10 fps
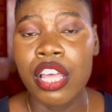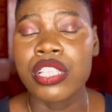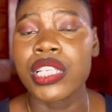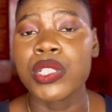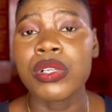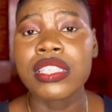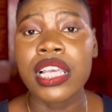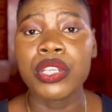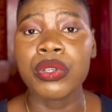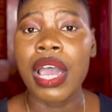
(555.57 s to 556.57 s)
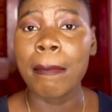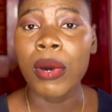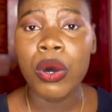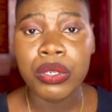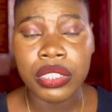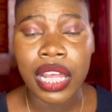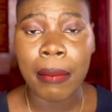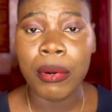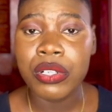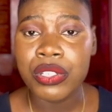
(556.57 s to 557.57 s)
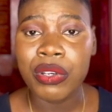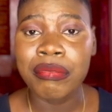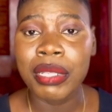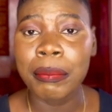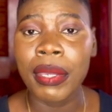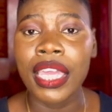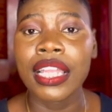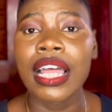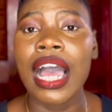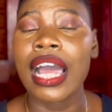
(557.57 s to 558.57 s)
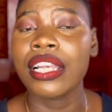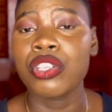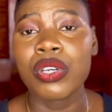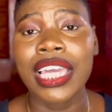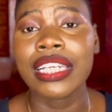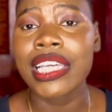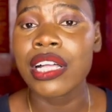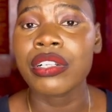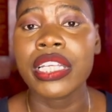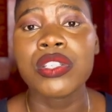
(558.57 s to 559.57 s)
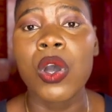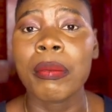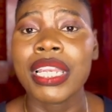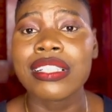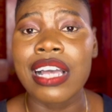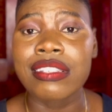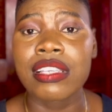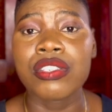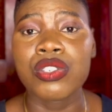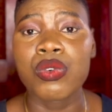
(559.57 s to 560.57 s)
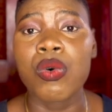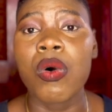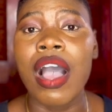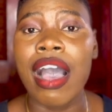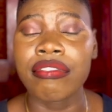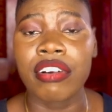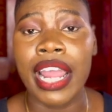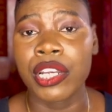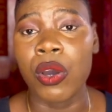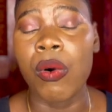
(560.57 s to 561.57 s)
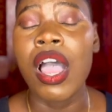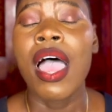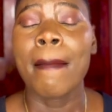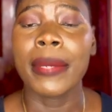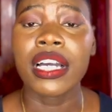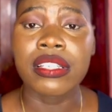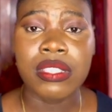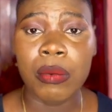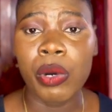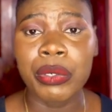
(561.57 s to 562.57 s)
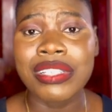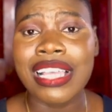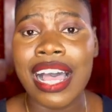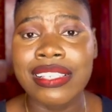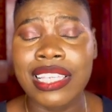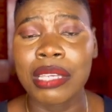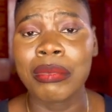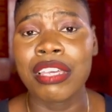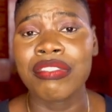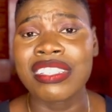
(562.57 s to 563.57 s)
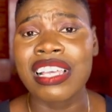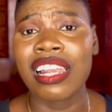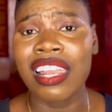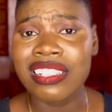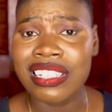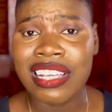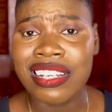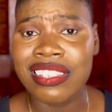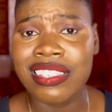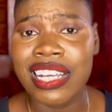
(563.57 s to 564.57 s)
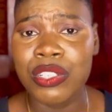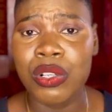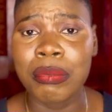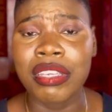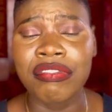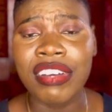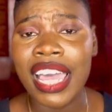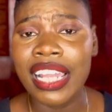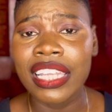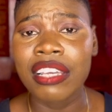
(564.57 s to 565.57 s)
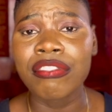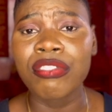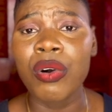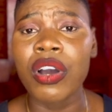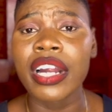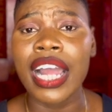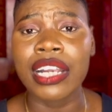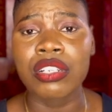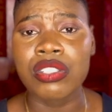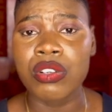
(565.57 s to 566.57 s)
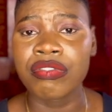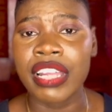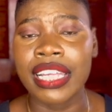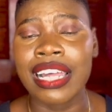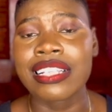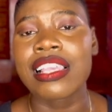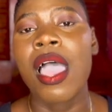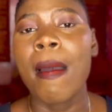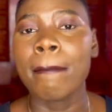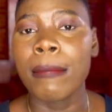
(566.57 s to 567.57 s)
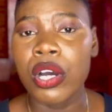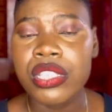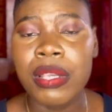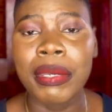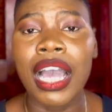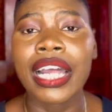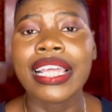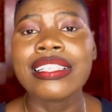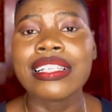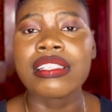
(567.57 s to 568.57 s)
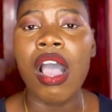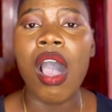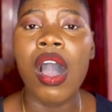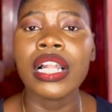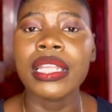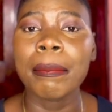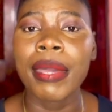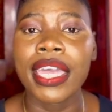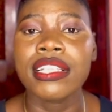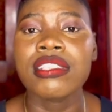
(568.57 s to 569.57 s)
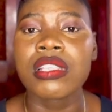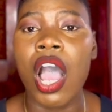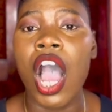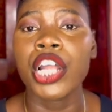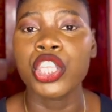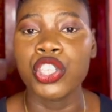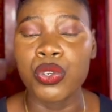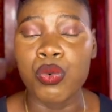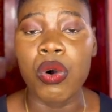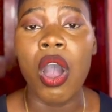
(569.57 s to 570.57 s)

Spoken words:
So it will tell you the amount you've been paying, and you can calculate how many taxes you have right now. Because someone was asking me if it's a lot of taxes that you'll be filing for and stuff like that. But to be honest, it all depends on you.